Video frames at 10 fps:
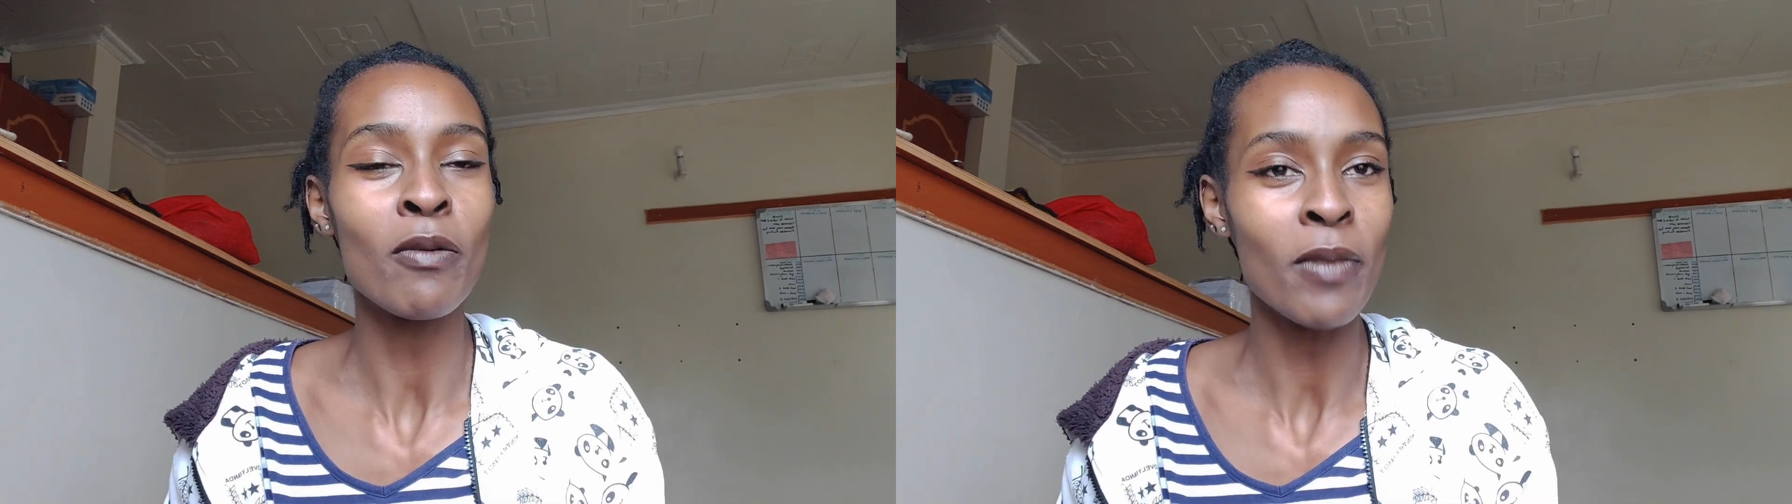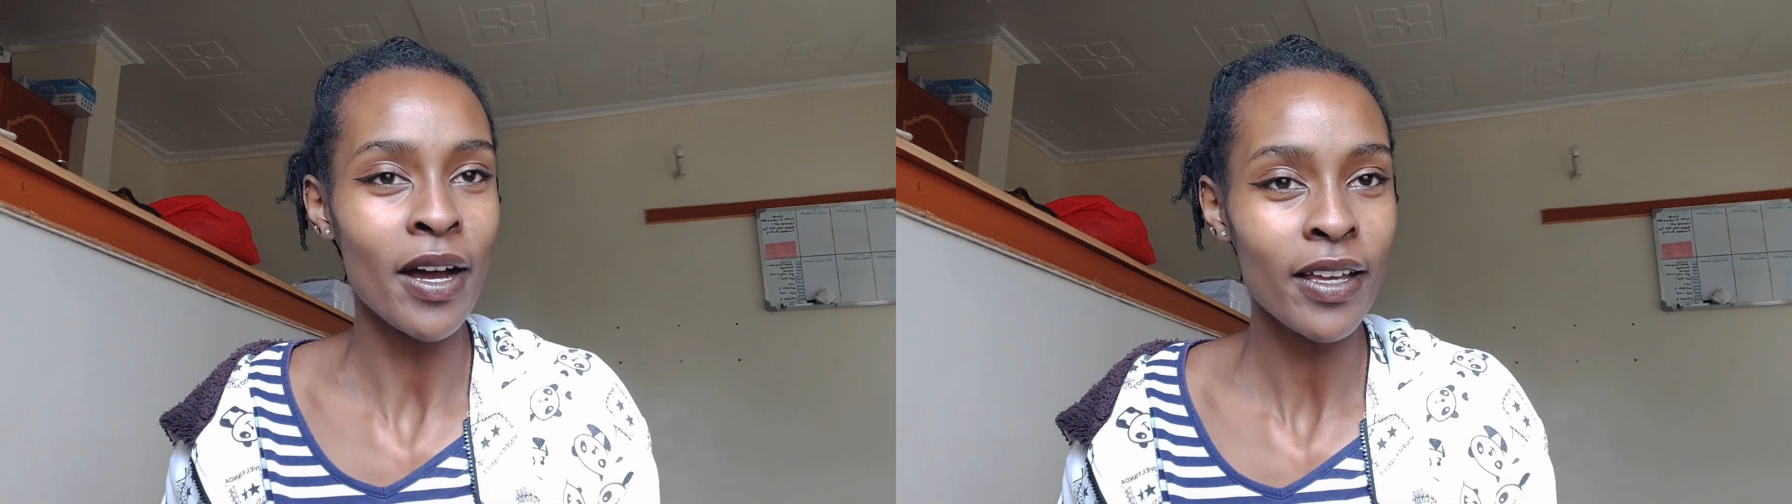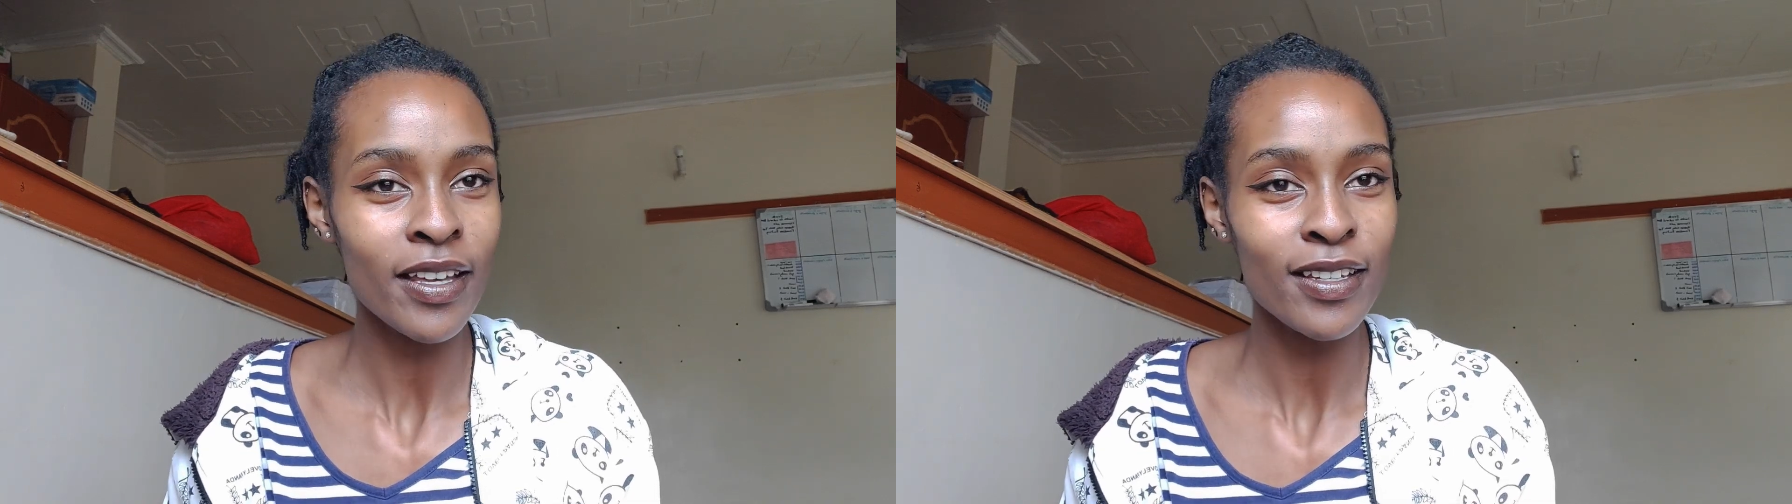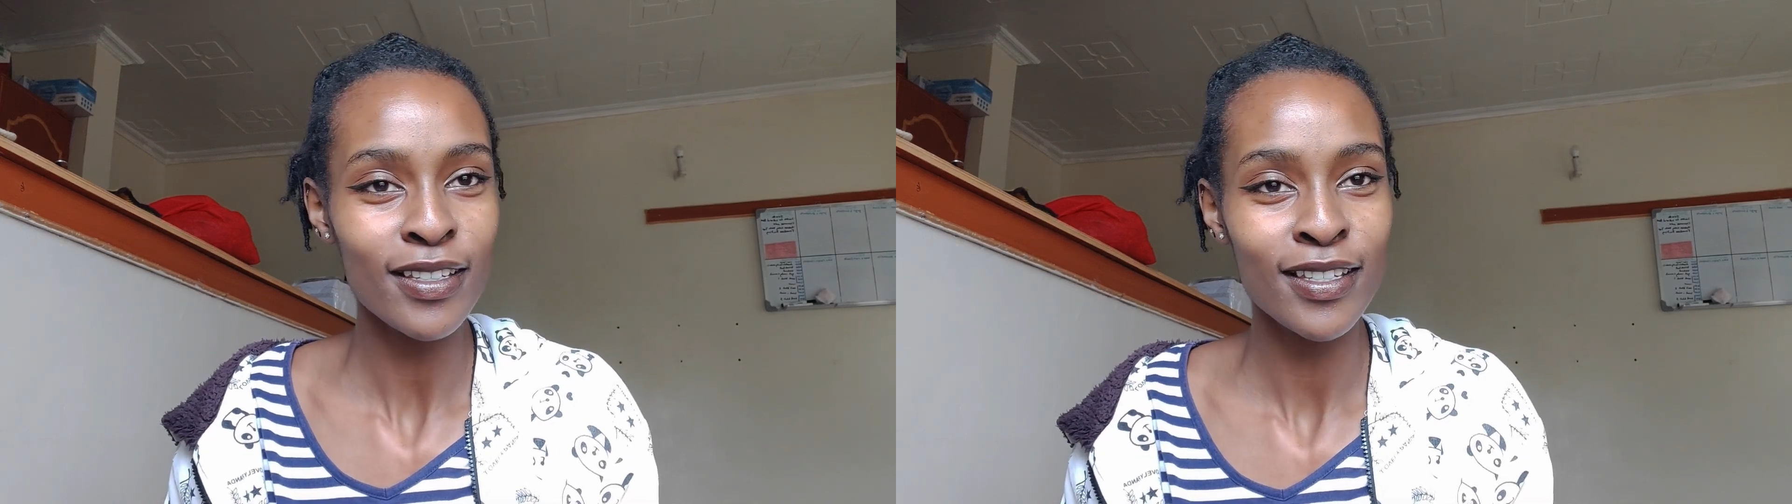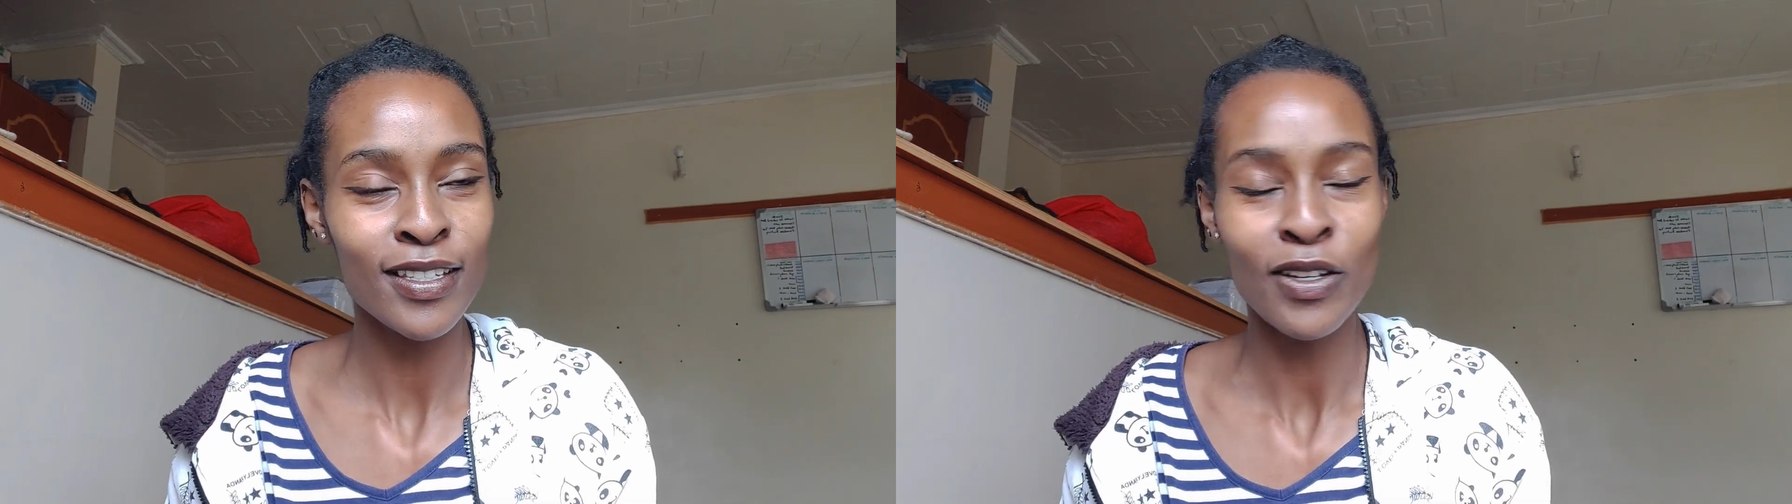a
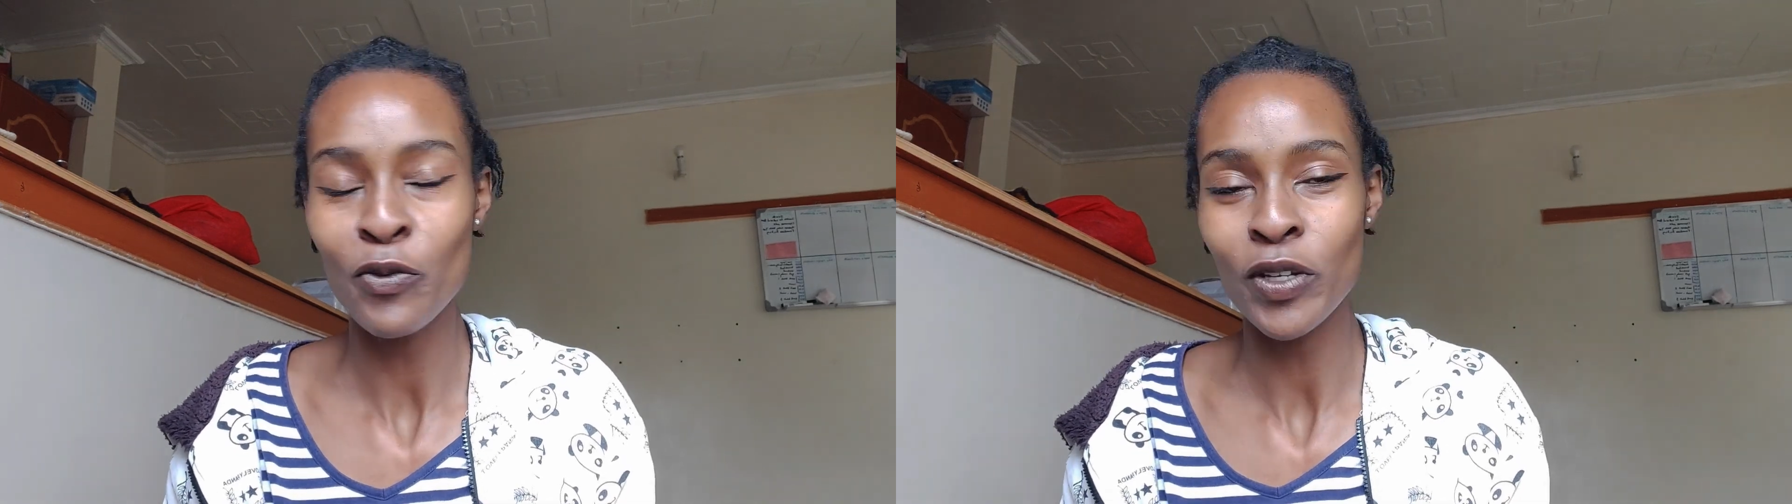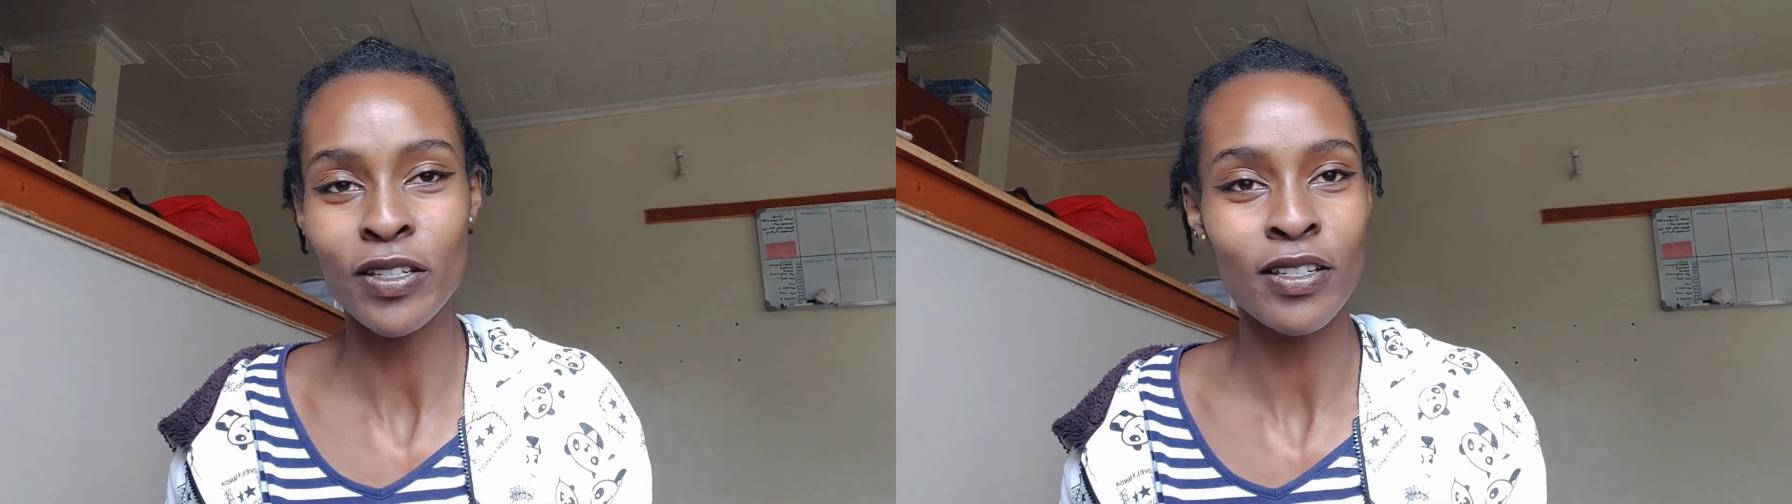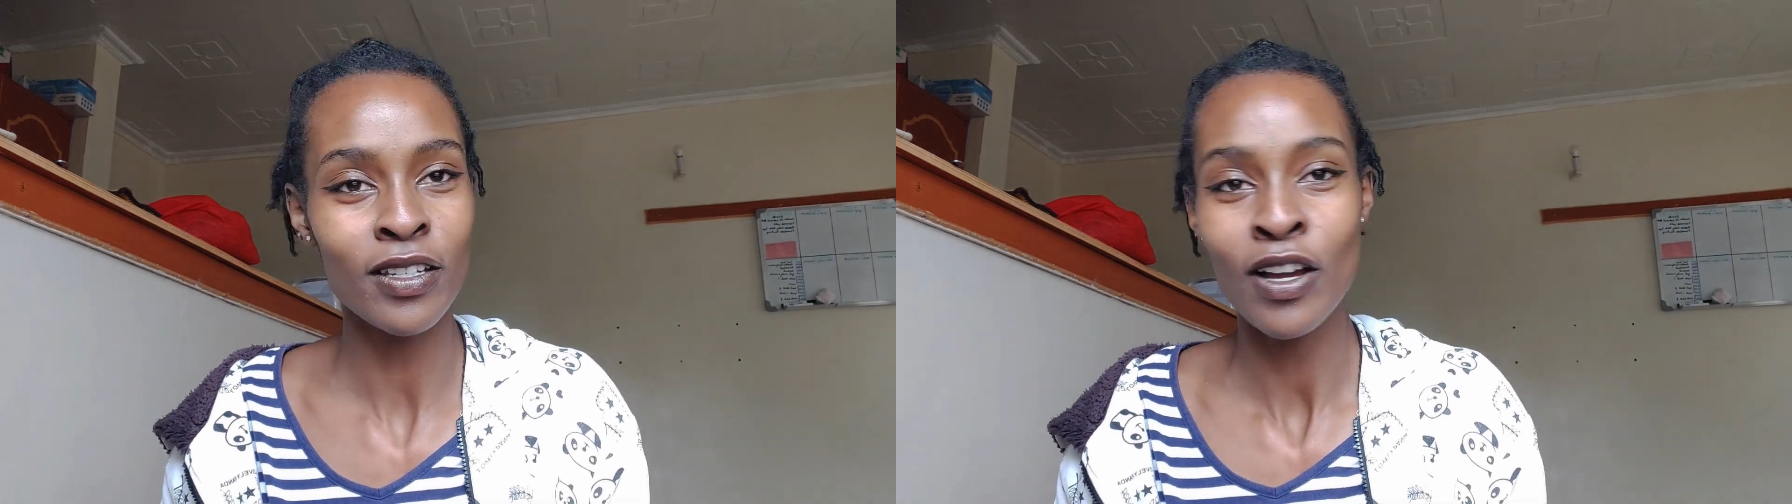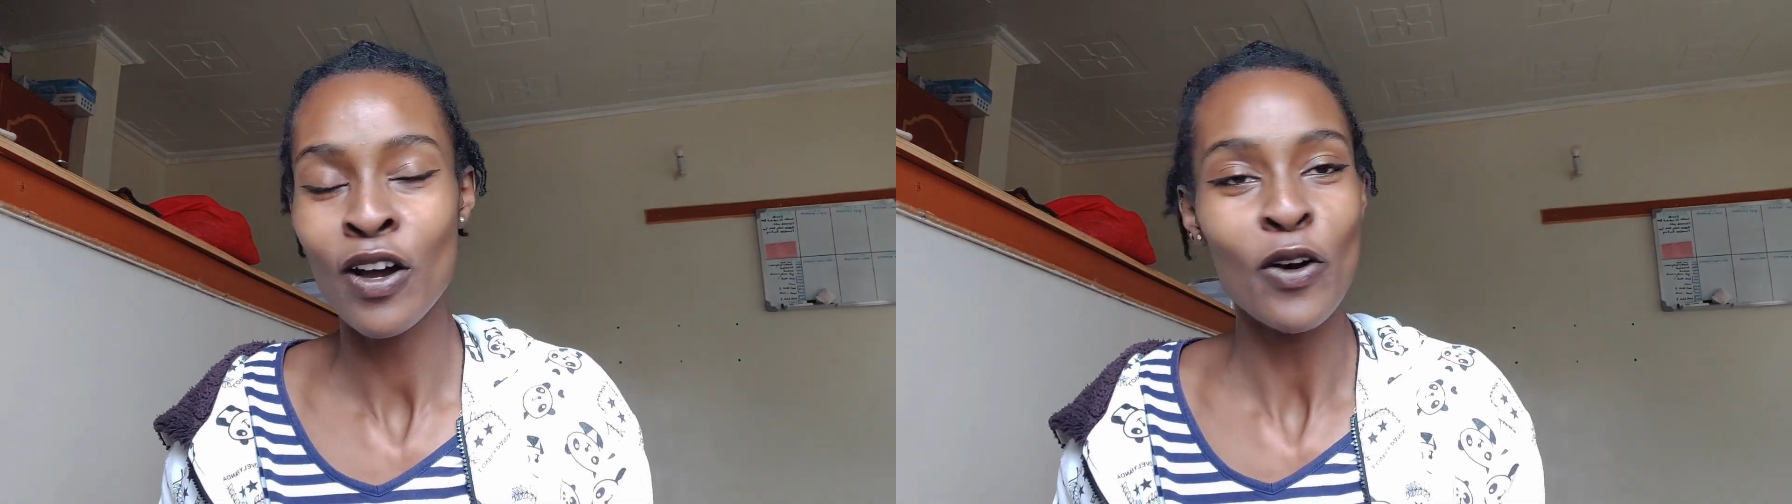market which